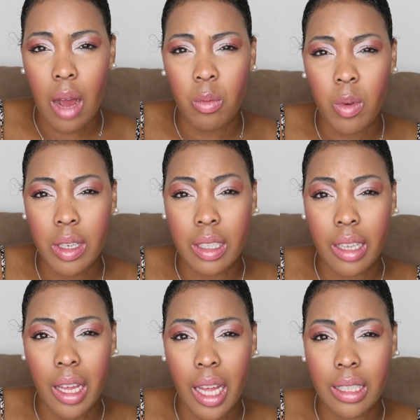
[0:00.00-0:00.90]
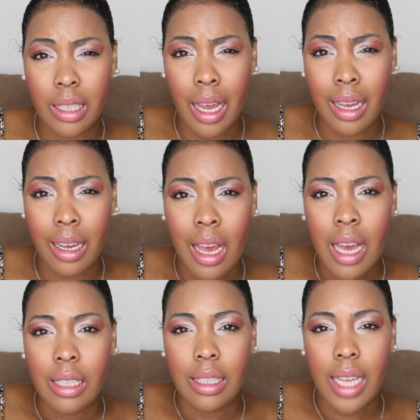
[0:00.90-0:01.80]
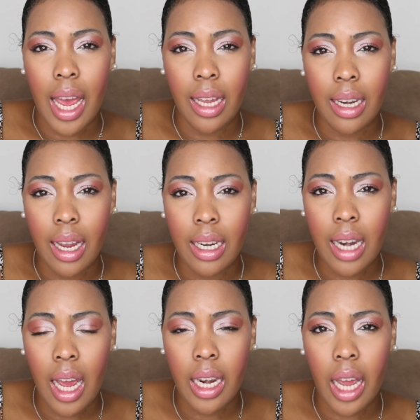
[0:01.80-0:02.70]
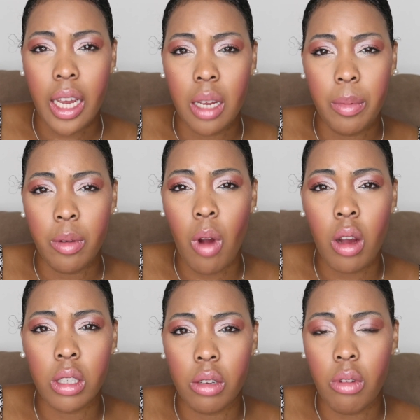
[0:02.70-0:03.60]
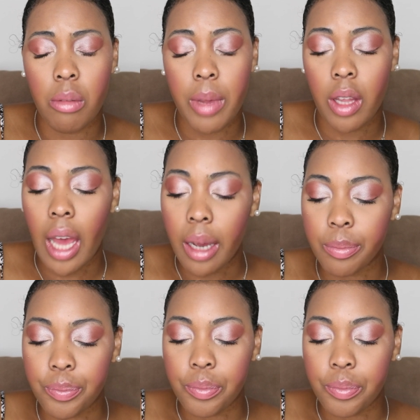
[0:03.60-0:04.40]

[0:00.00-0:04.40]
I want to say that's like ten ninety-nine. I could be wrong. Don't quote me on that.